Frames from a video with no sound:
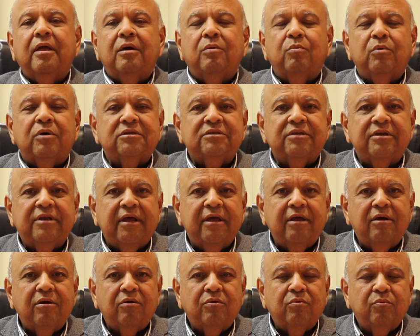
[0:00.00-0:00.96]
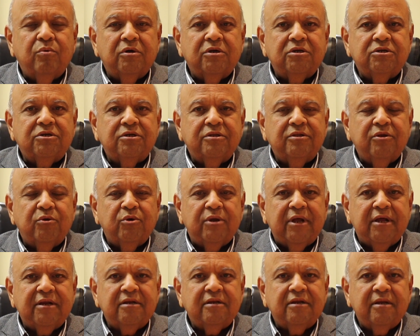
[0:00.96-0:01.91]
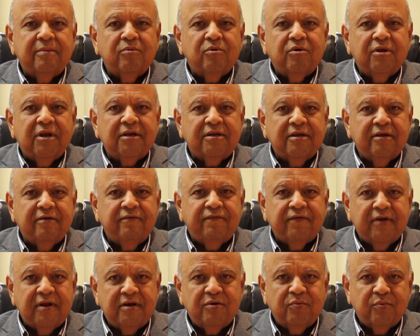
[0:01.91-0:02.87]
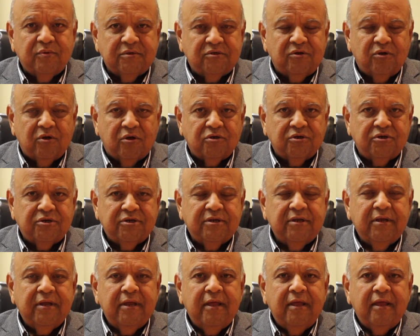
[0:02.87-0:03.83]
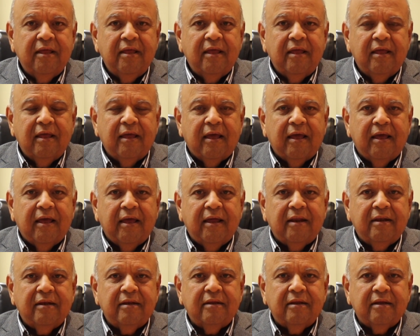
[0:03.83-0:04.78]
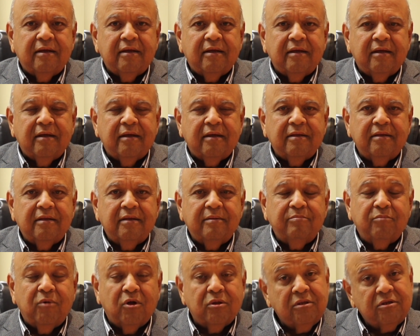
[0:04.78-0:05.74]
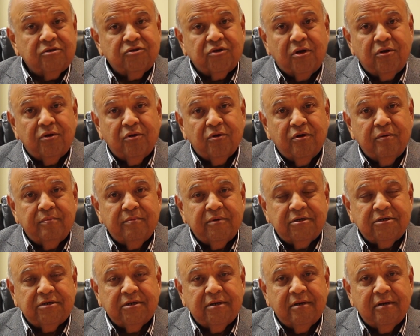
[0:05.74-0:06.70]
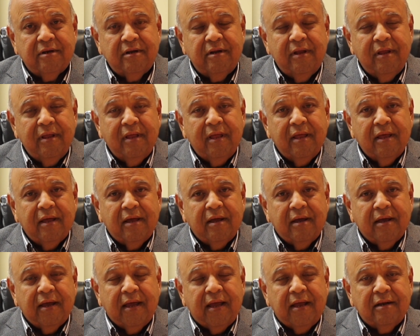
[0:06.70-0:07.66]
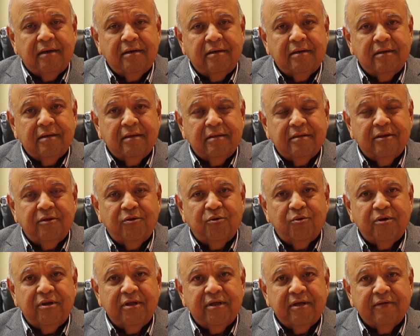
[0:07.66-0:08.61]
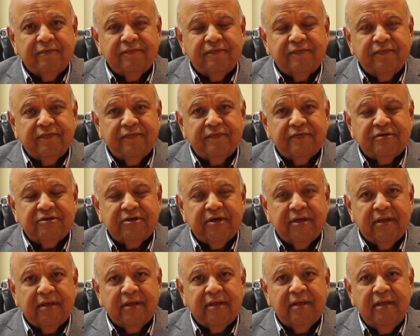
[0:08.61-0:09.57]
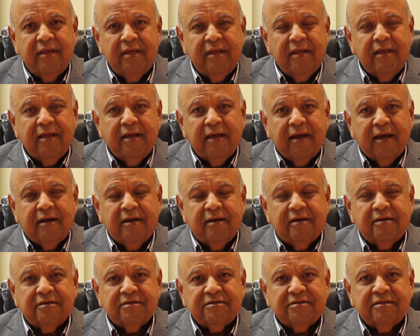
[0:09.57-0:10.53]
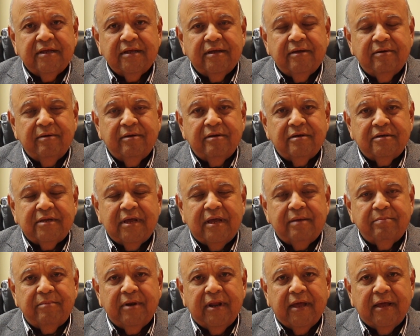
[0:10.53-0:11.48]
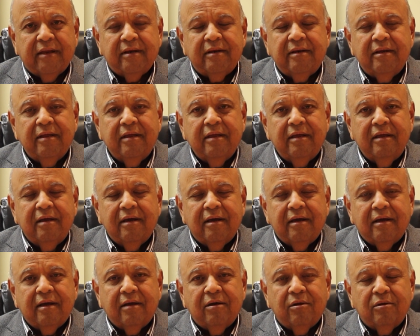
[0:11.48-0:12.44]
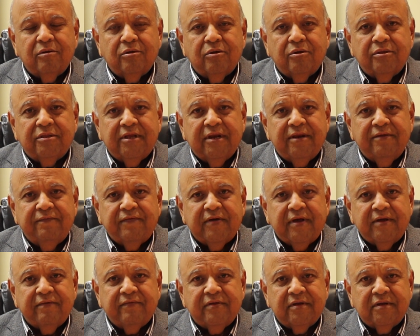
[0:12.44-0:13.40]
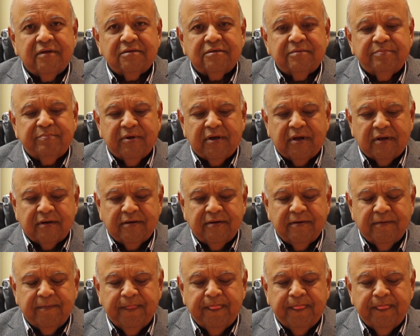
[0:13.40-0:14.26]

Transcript: was the day on which the United Democratic Front was launched. And both the Zondo Commission and the UDF share an interesting timeline, although 35 years apart.